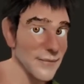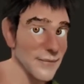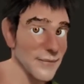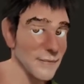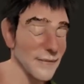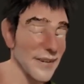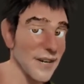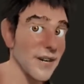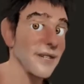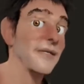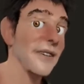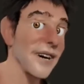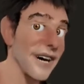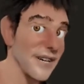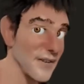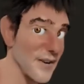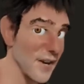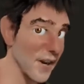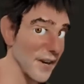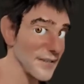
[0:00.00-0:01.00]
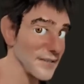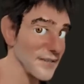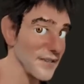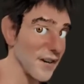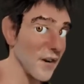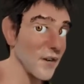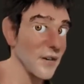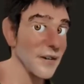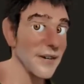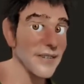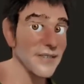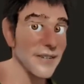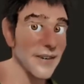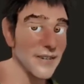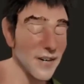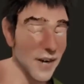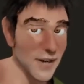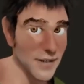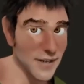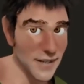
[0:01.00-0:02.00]
Because God's law is now written
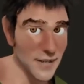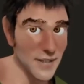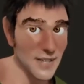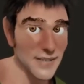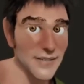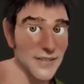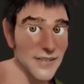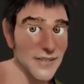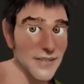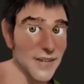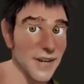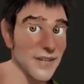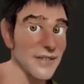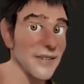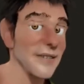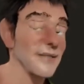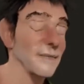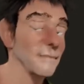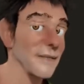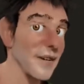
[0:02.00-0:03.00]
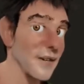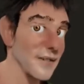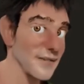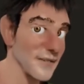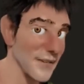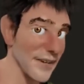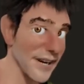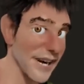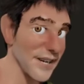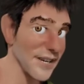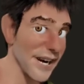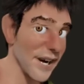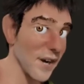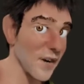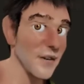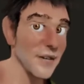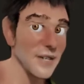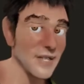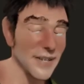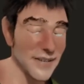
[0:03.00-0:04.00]
in our hearts, and the Spirit of God will now
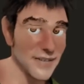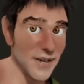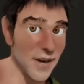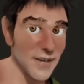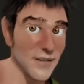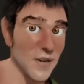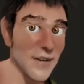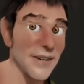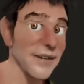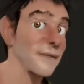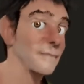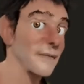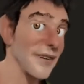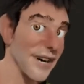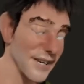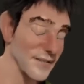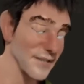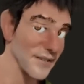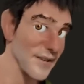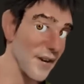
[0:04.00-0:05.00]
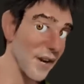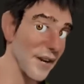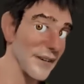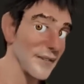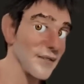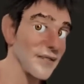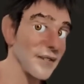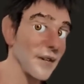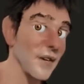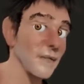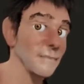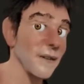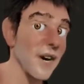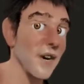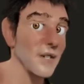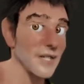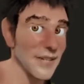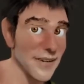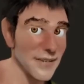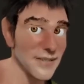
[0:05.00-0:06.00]
work in us to keep God's law given
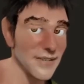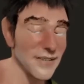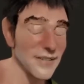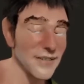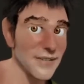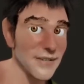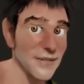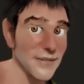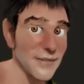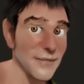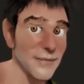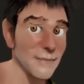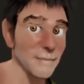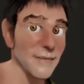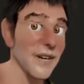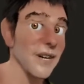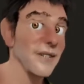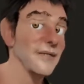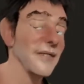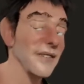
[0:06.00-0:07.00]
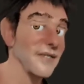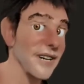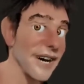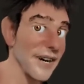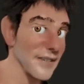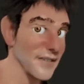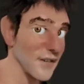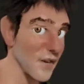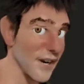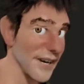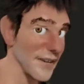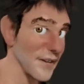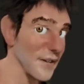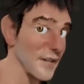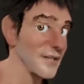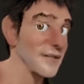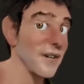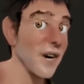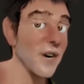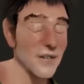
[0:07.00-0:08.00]
through Moses, because he's taken away our
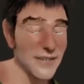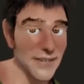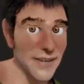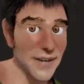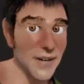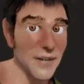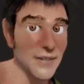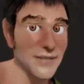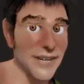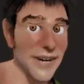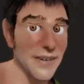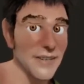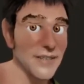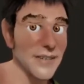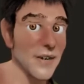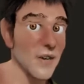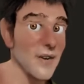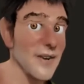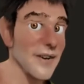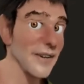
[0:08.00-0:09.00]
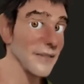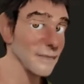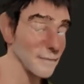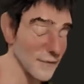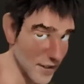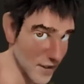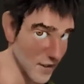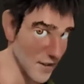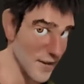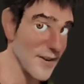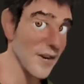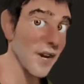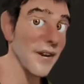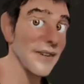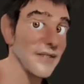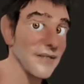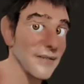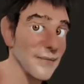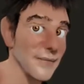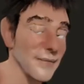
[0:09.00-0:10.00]
stony hearts that continually broke the
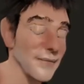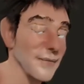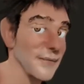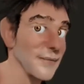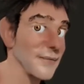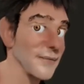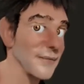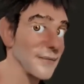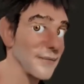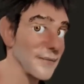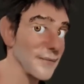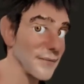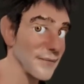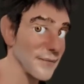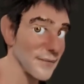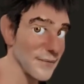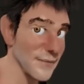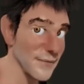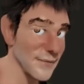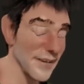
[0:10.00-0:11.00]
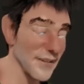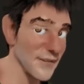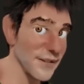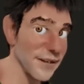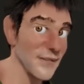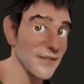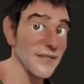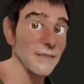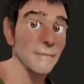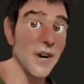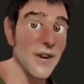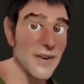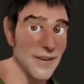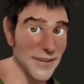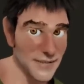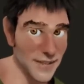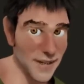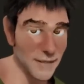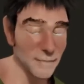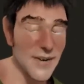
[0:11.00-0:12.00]
law. If even
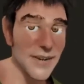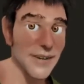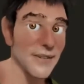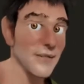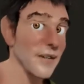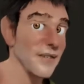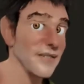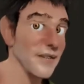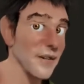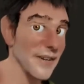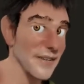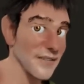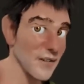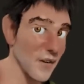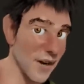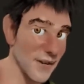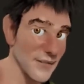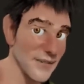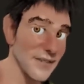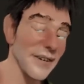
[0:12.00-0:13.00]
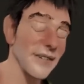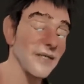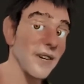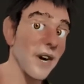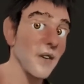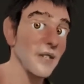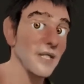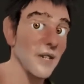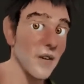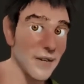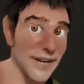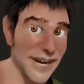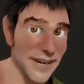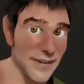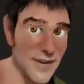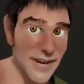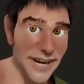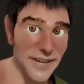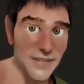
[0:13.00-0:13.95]
Paul, as a believer under the new covenant, goes to great